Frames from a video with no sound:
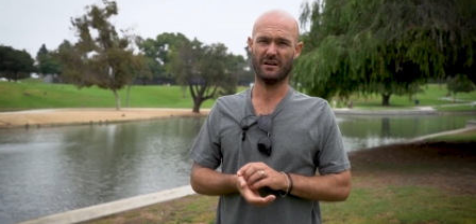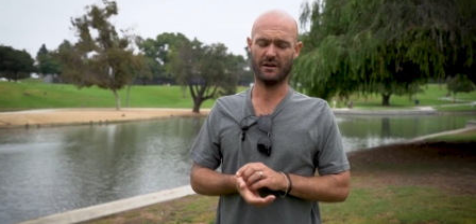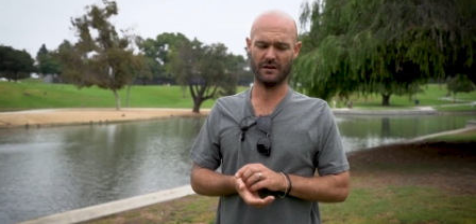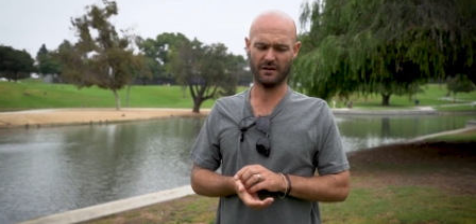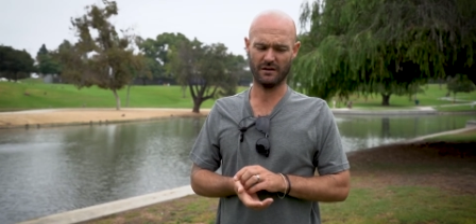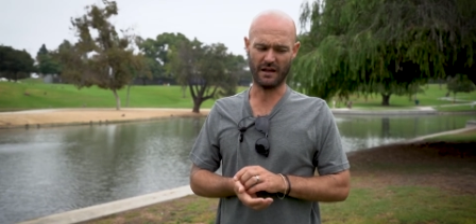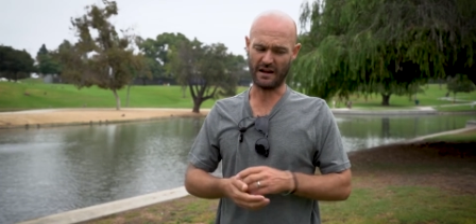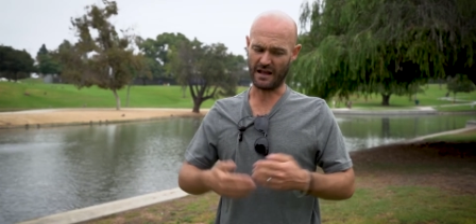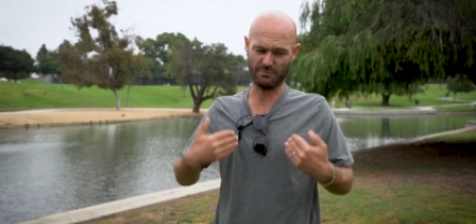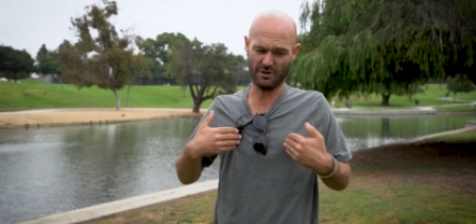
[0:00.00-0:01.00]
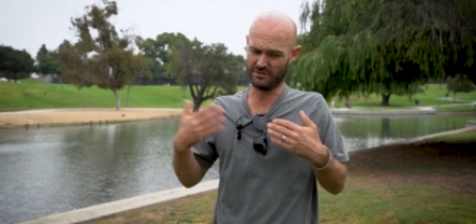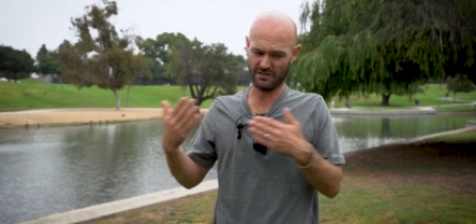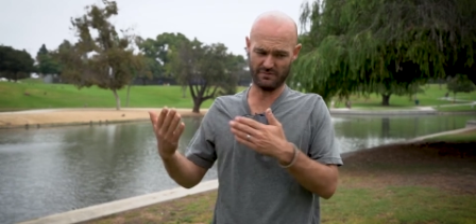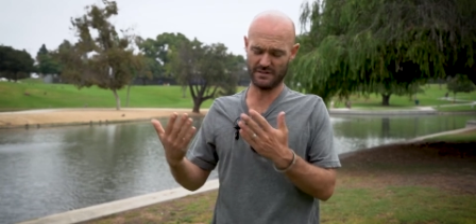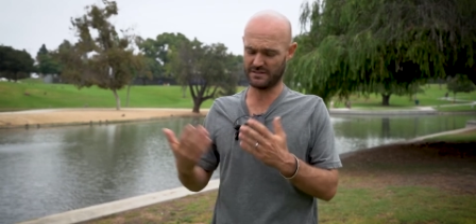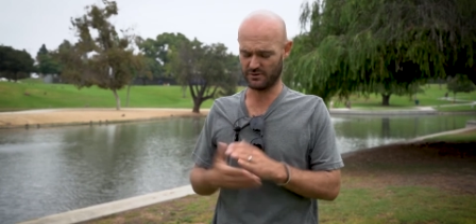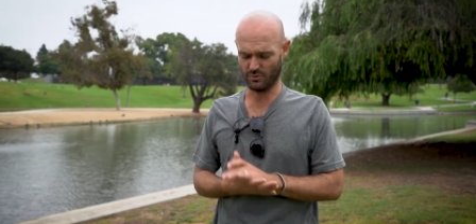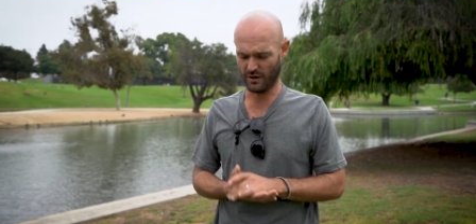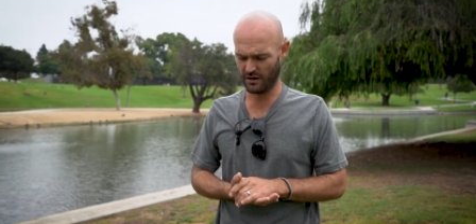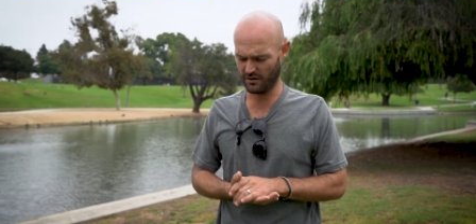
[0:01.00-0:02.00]
and I'm guilty of this as
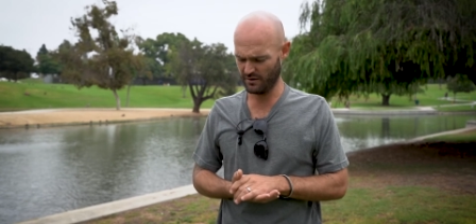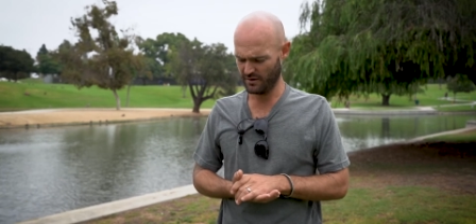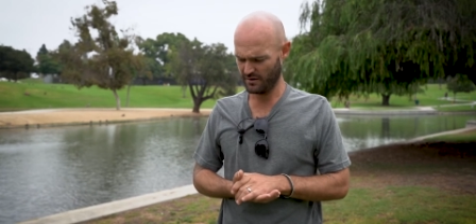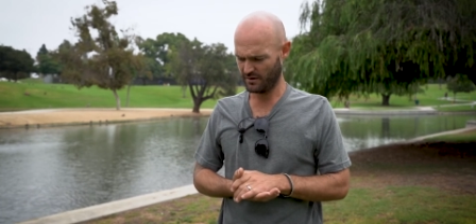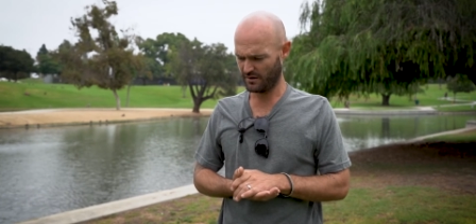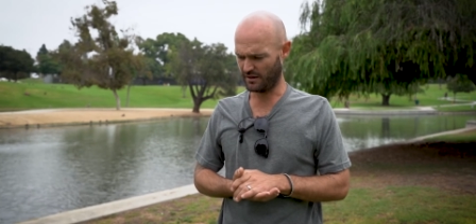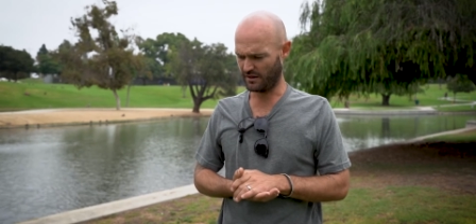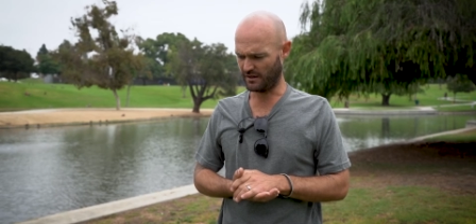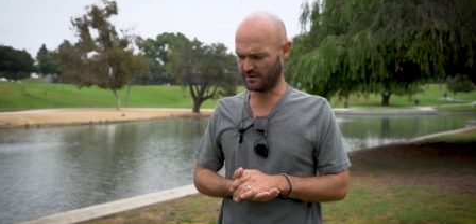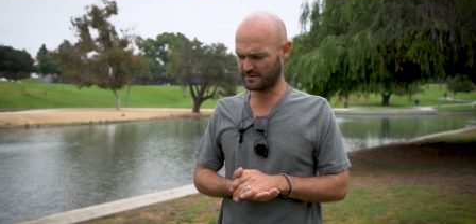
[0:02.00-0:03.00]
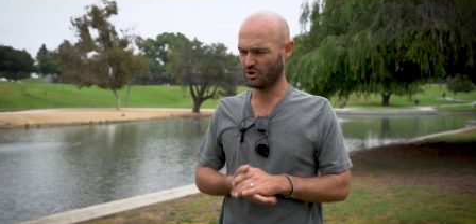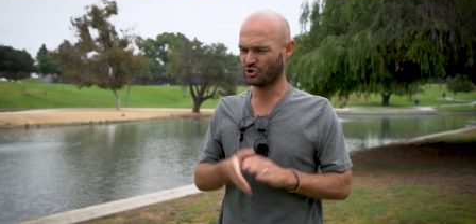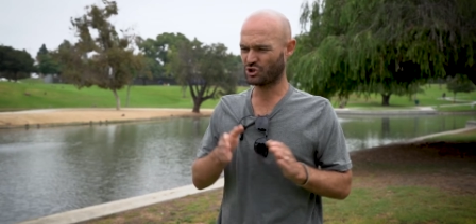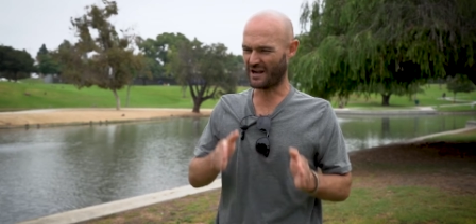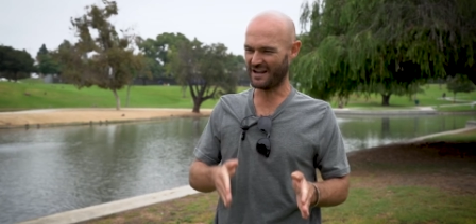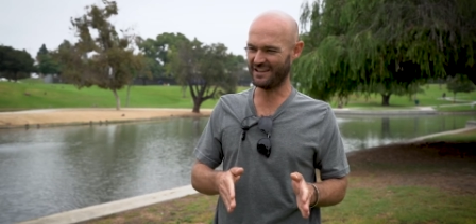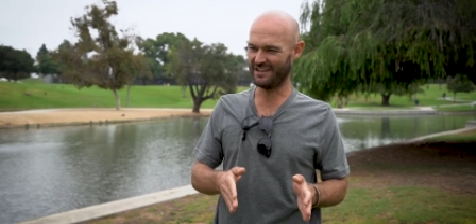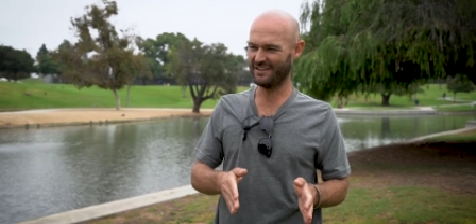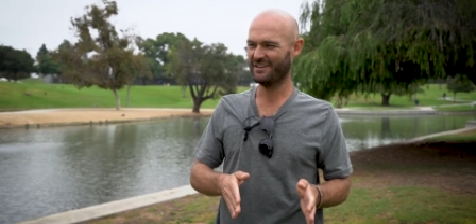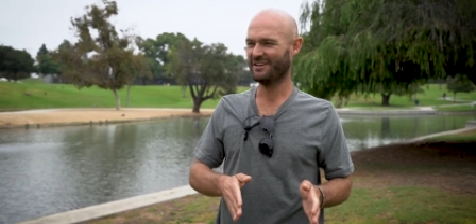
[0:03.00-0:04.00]
well, is
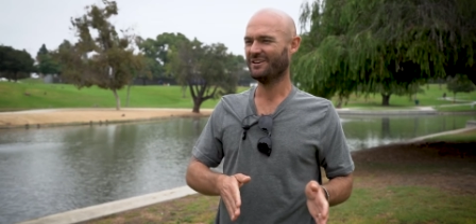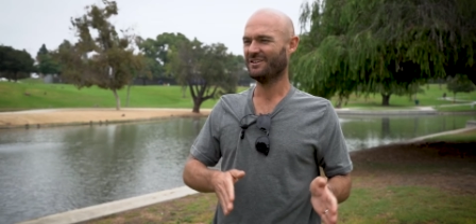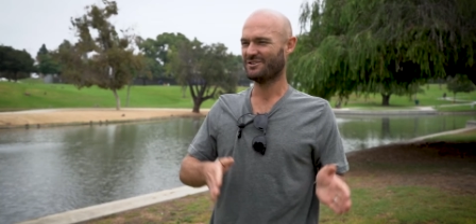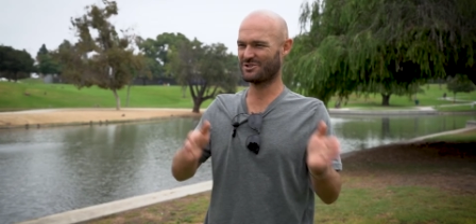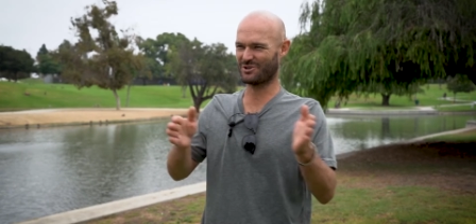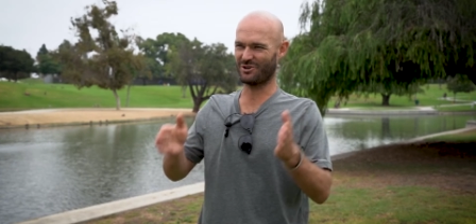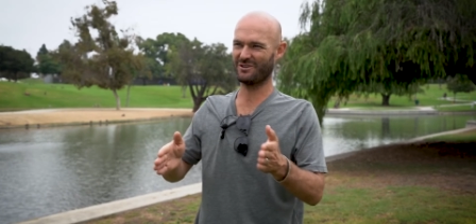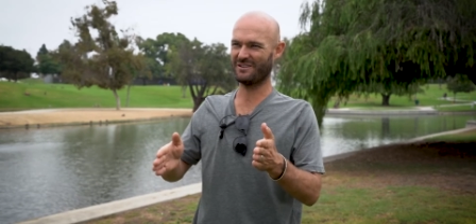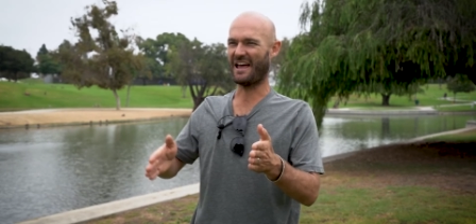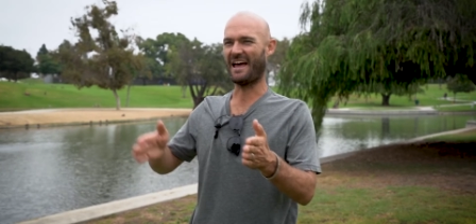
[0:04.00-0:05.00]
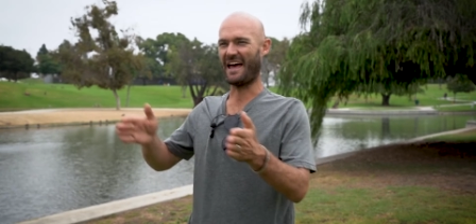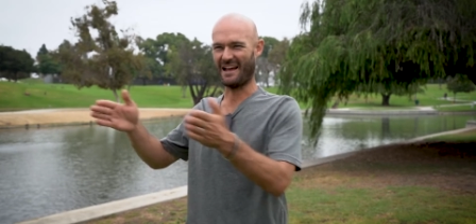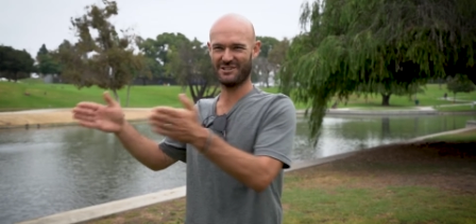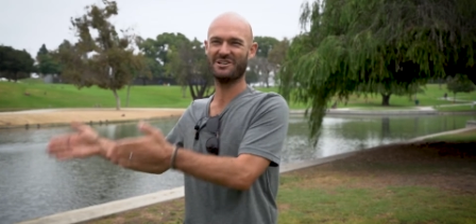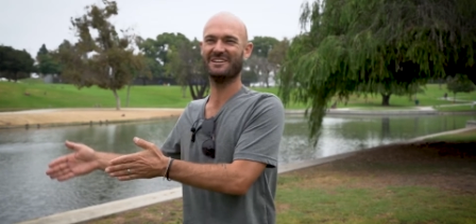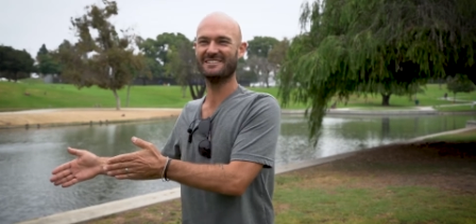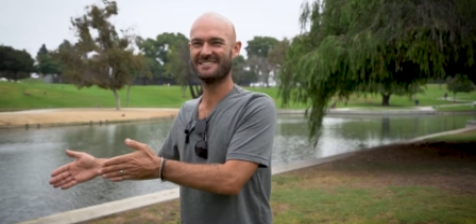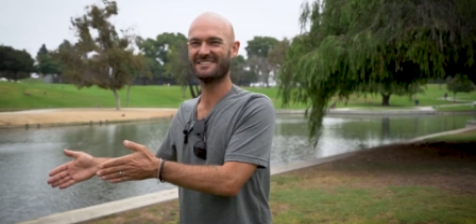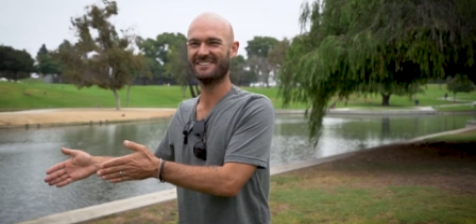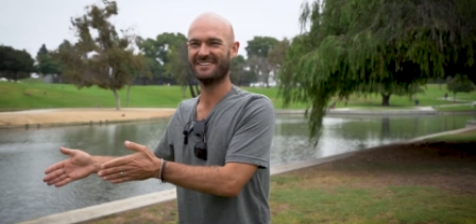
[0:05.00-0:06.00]
training certain
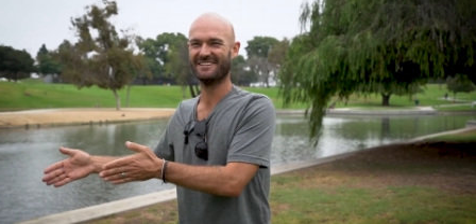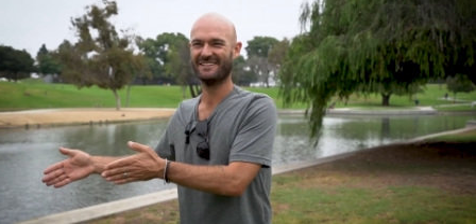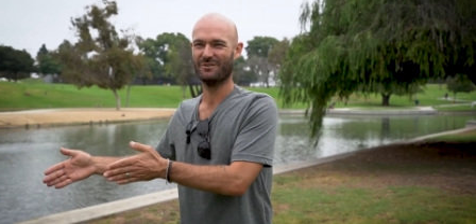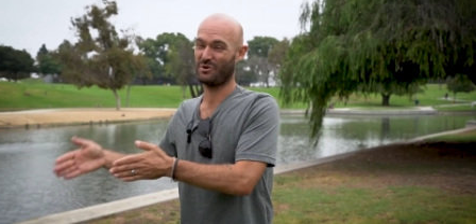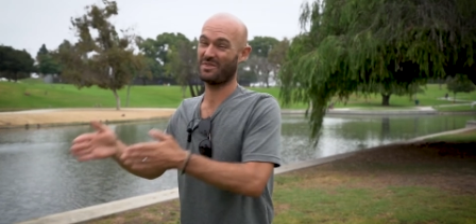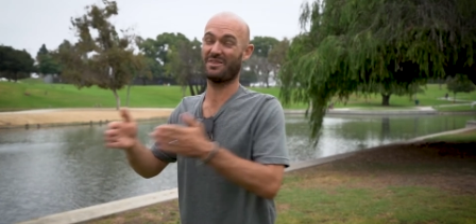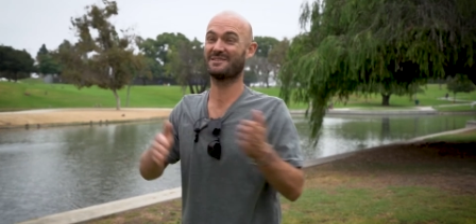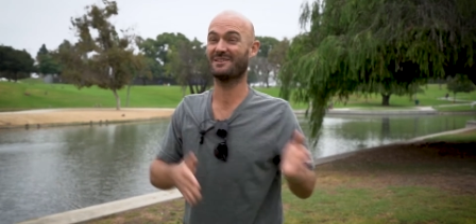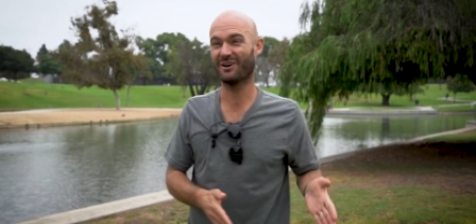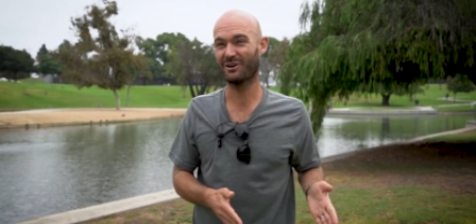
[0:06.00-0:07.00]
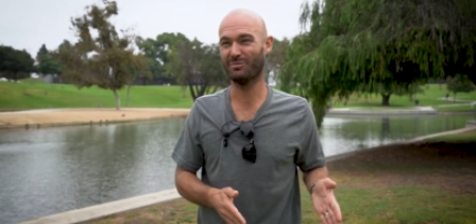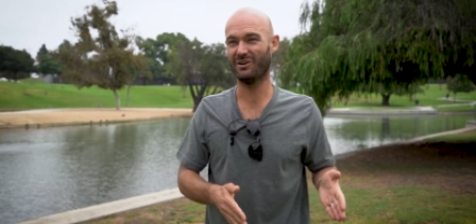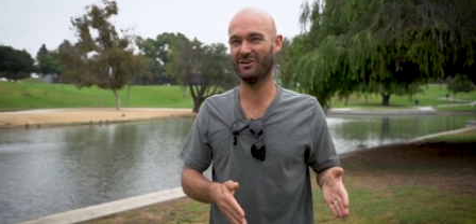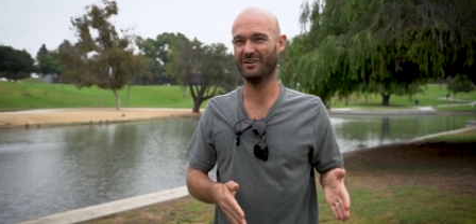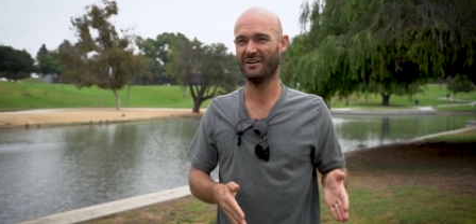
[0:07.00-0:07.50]
actions with the soccer ball